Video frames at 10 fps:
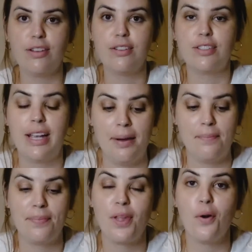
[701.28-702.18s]
So yeah,
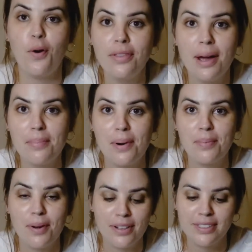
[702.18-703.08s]
all that prep
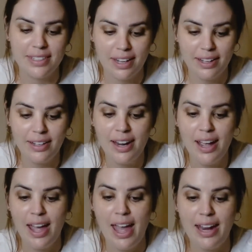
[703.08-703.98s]
work is done.
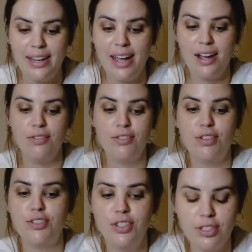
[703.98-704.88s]
And now you
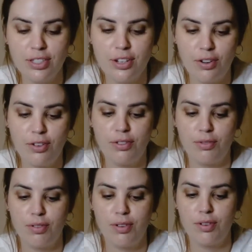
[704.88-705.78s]
just go
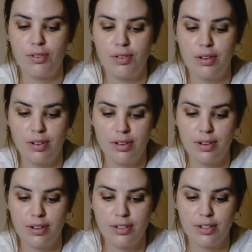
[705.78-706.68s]
through
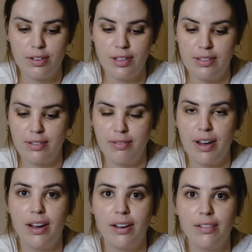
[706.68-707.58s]
and turn these
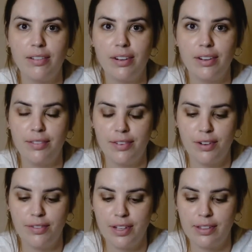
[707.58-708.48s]
around. I don't even know
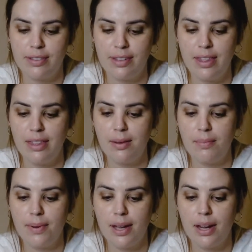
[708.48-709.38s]
if you can see
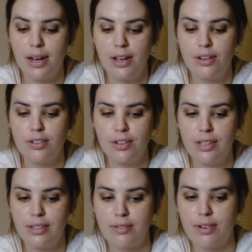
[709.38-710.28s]
them, but turn
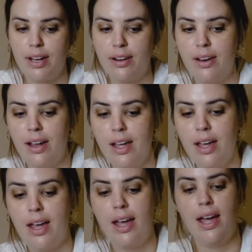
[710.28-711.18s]
these around
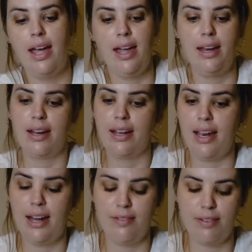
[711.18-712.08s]
and I
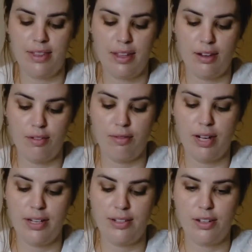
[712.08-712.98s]
get everything
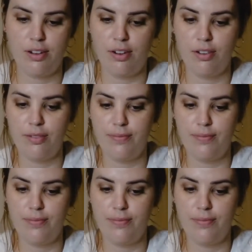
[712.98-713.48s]
ready to go.